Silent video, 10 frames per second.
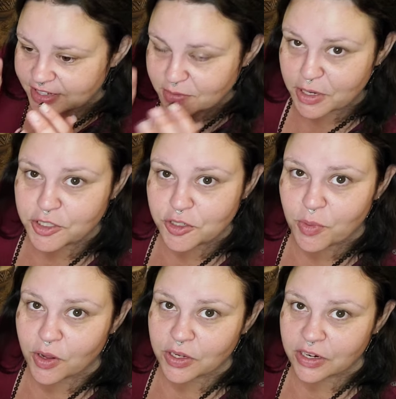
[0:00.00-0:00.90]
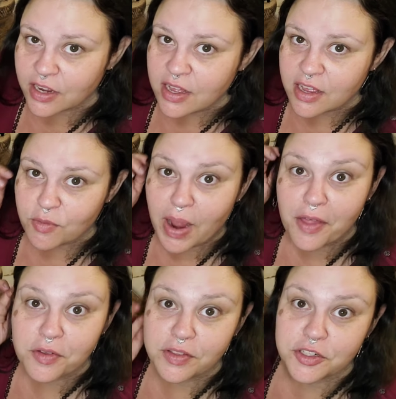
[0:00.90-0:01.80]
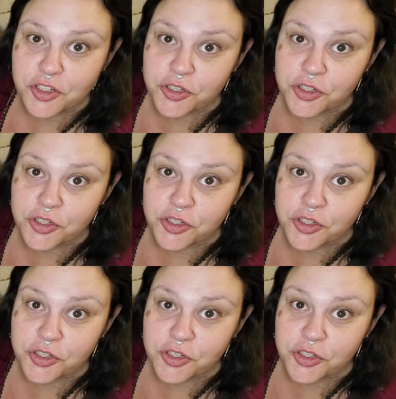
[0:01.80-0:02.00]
It's much smaller rather than